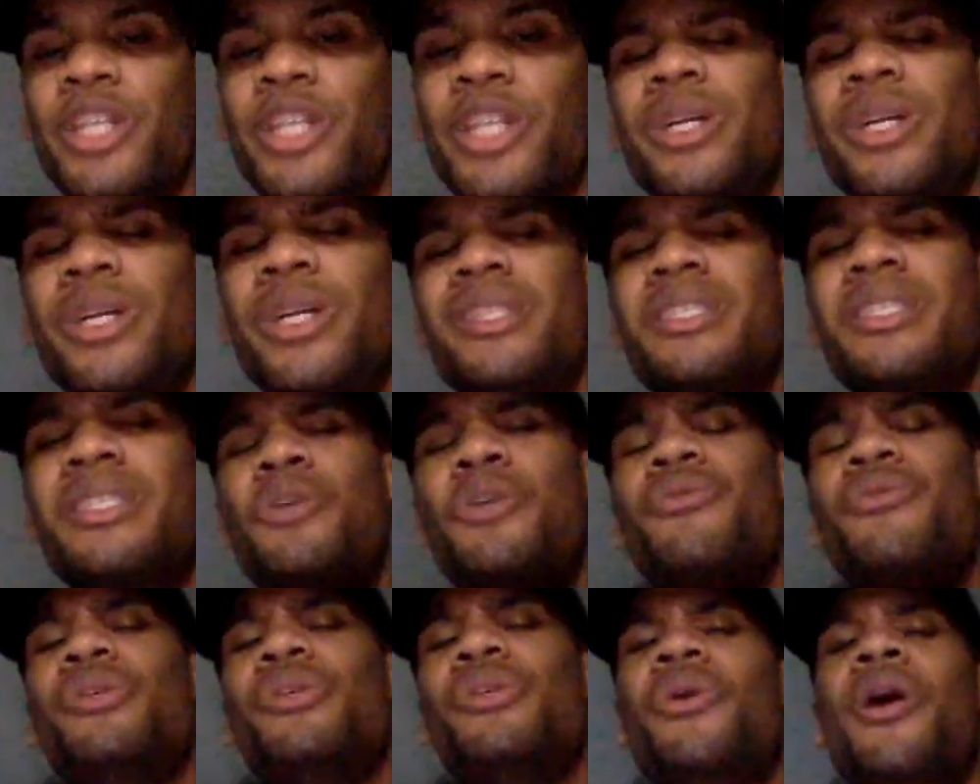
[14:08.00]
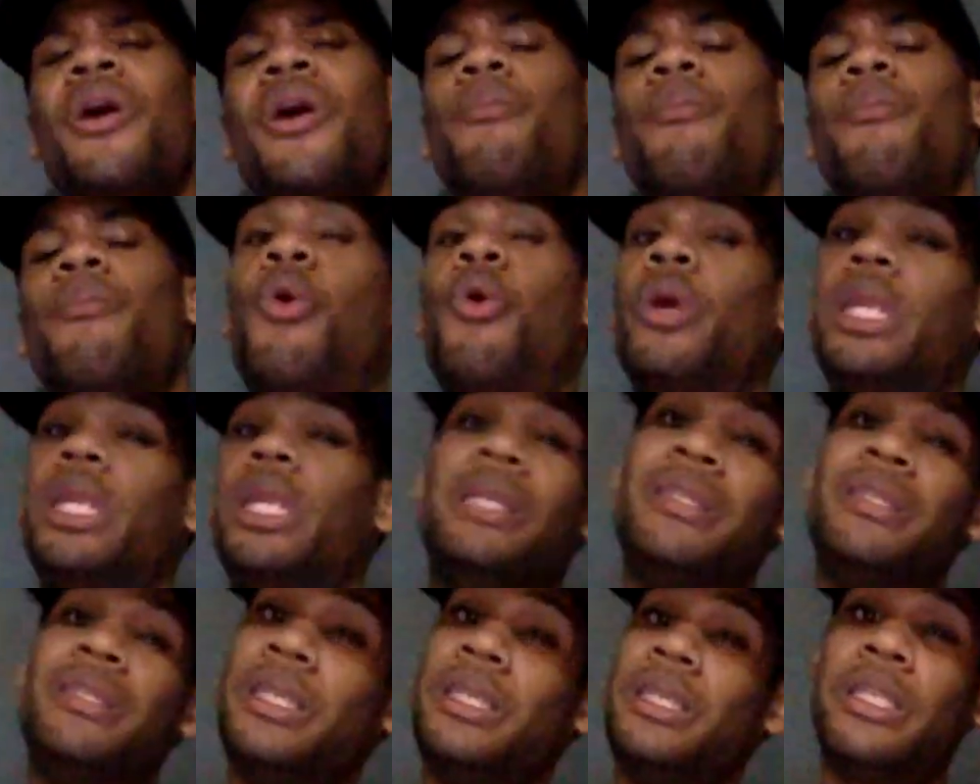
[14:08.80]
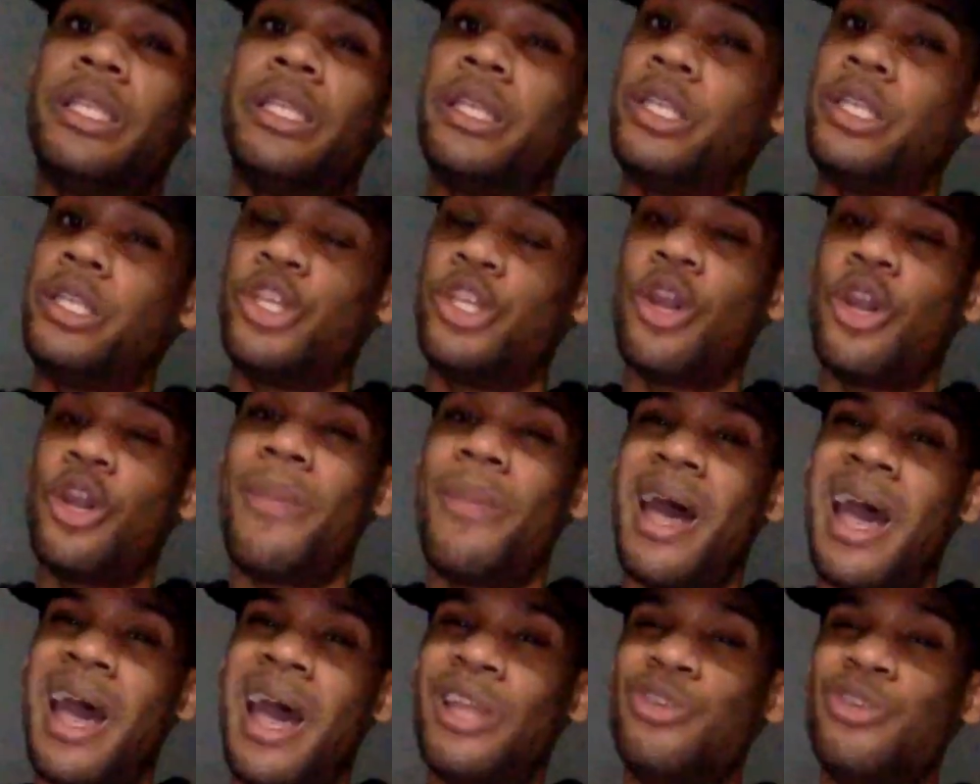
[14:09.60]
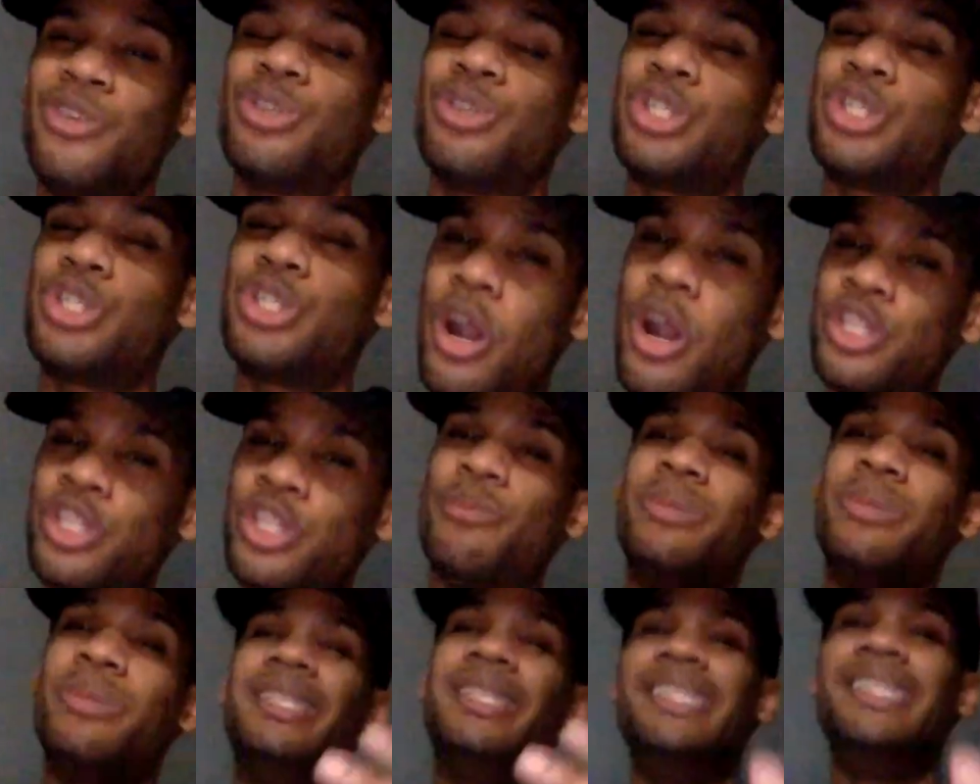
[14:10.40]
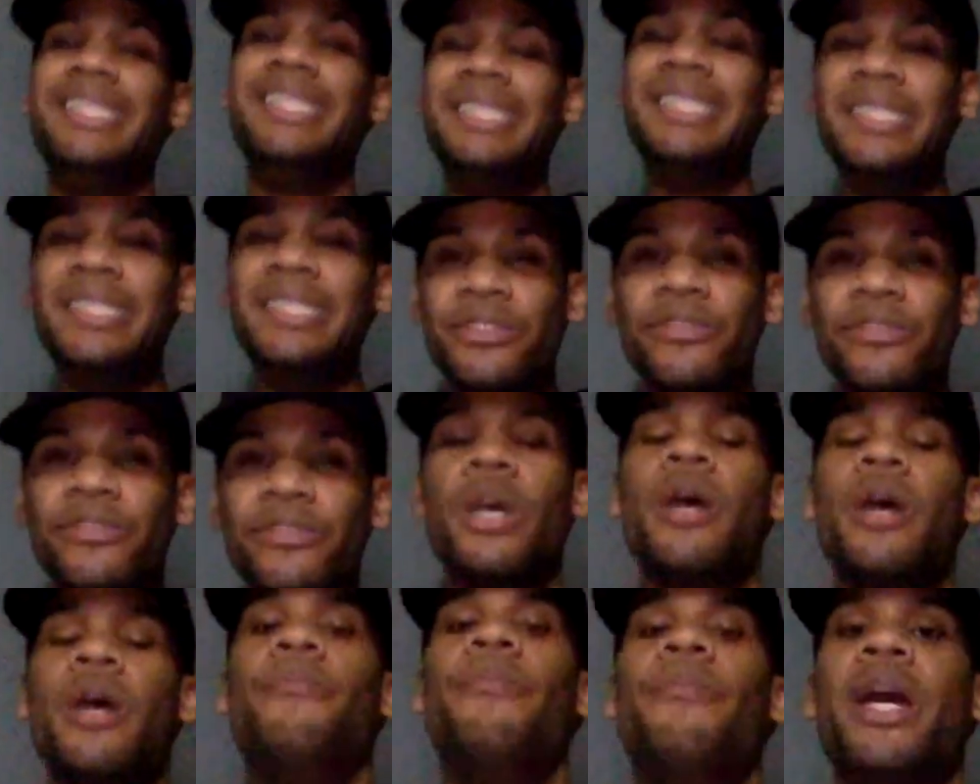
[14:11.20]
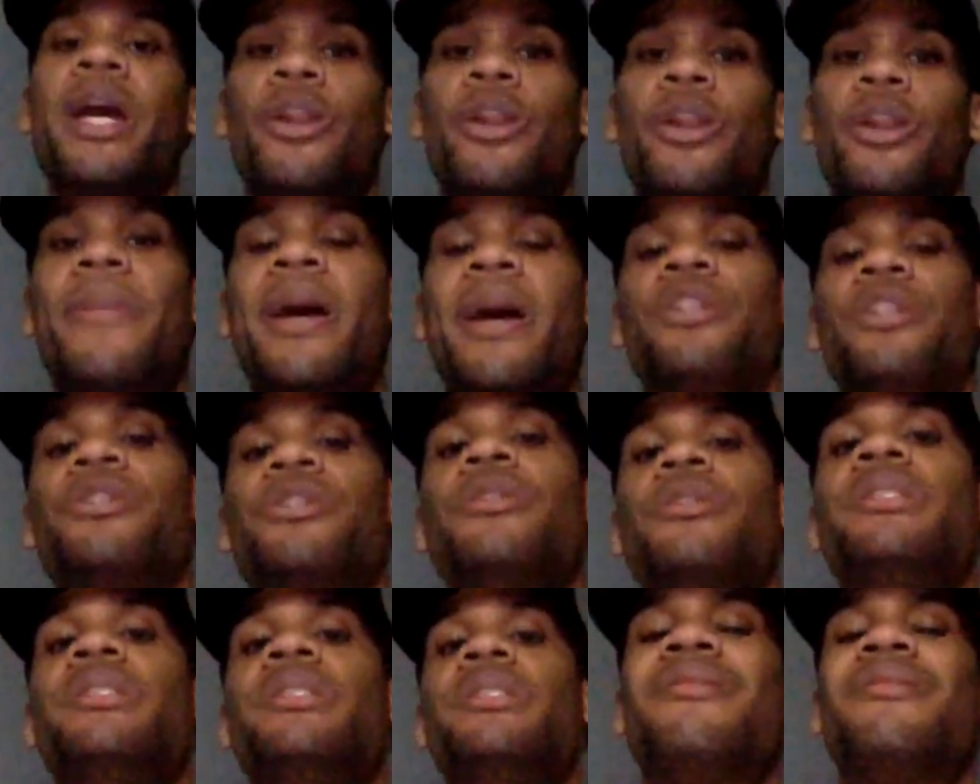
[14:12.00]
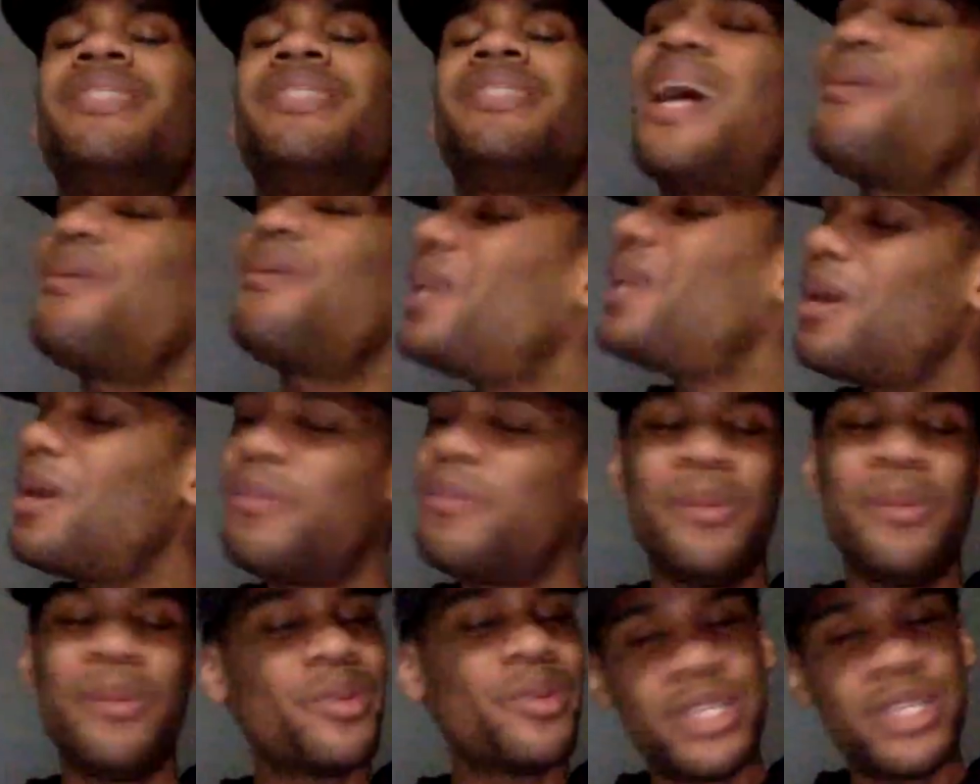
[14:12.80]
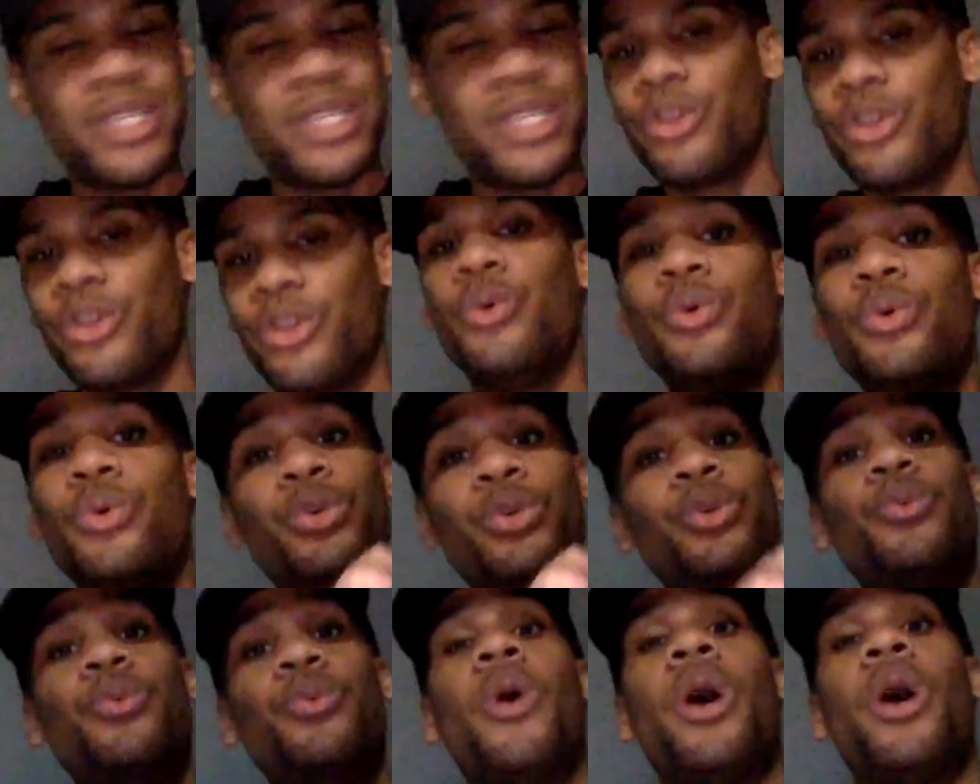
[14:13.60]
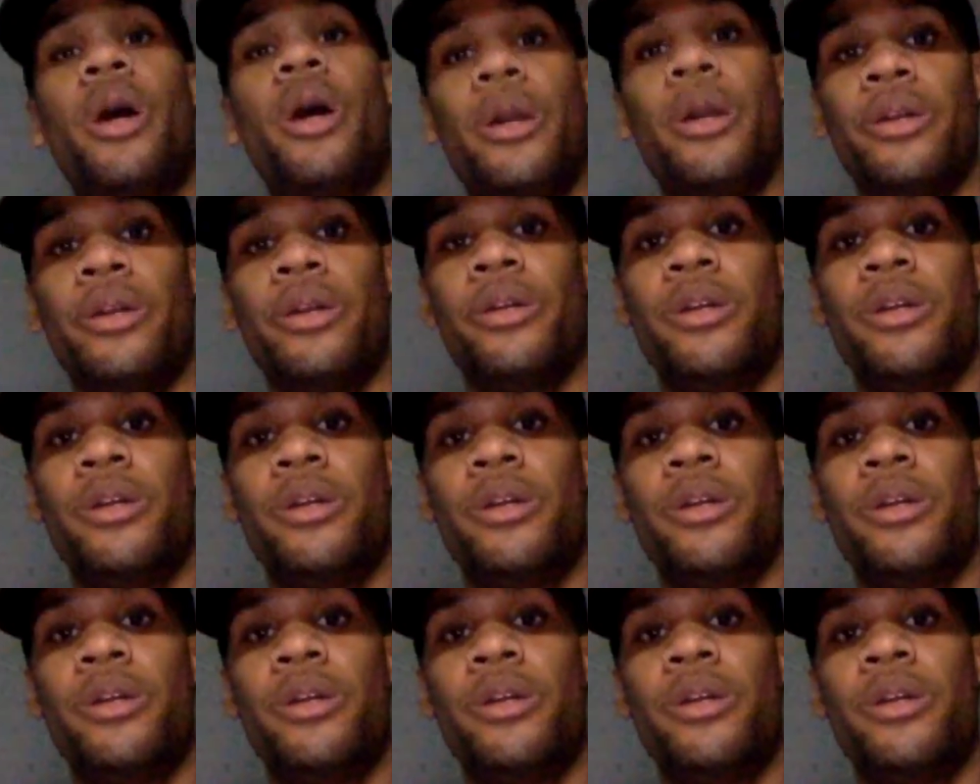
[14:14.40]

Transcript: you continue to pour these seeds into your mind, you'll start to believe better about yourself. Stop letting people tell you who you are.